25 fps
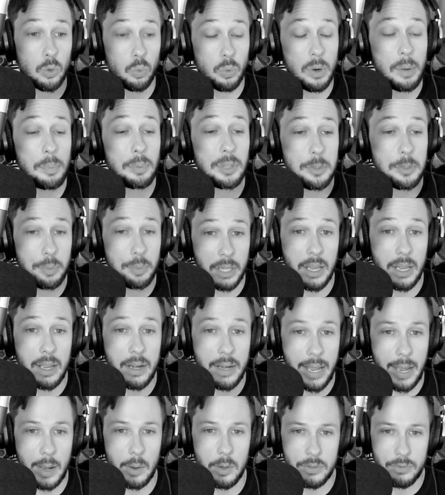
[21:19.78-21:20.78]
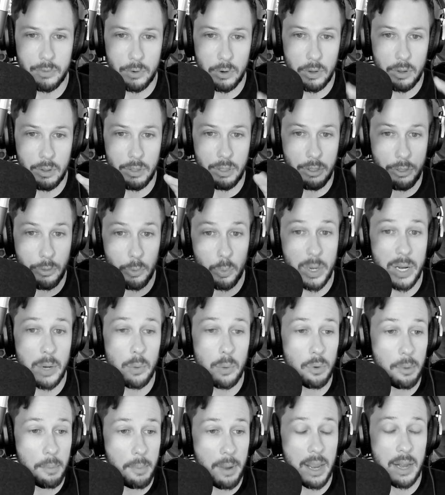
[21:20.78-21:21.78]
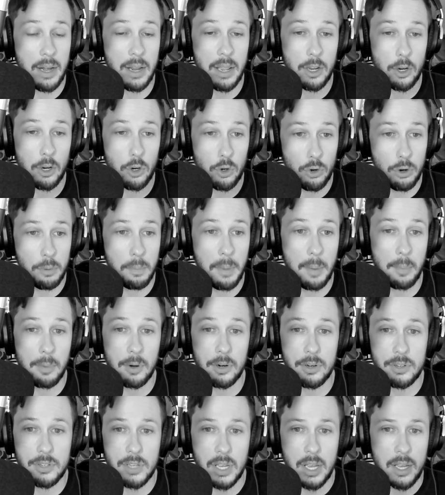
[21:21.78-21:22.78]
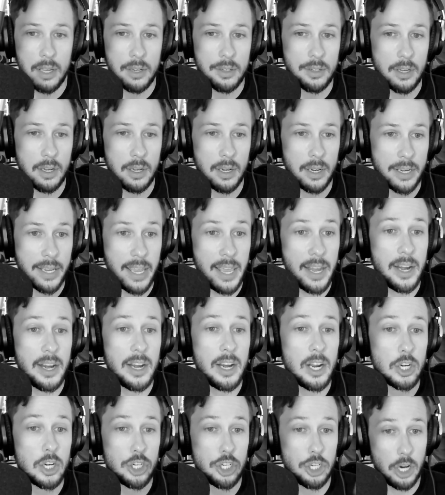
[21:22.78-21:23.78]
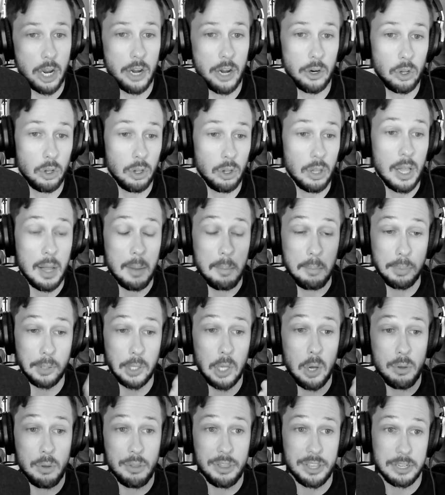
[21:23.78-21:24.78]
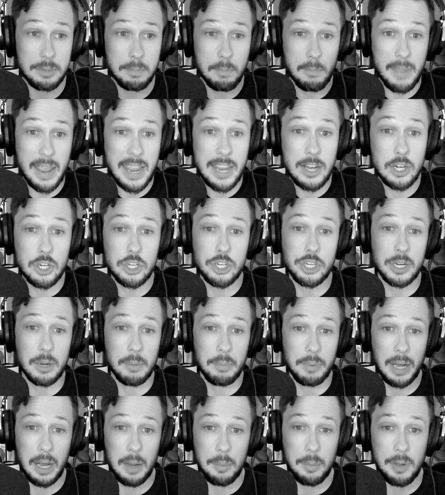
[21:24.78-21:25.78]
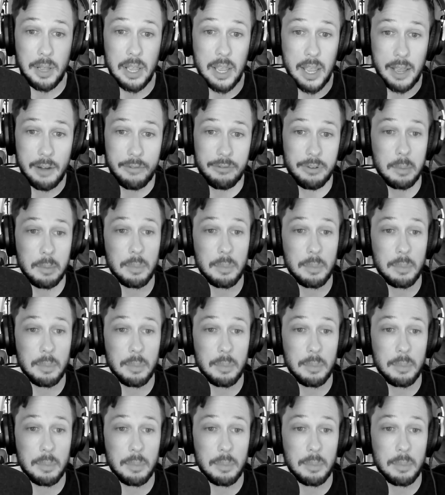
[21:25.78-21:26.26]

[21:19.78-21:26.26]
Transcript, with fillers: so Ripley's plan now is for the three remaining crew members to get in a shuttle, blow this main ship up, and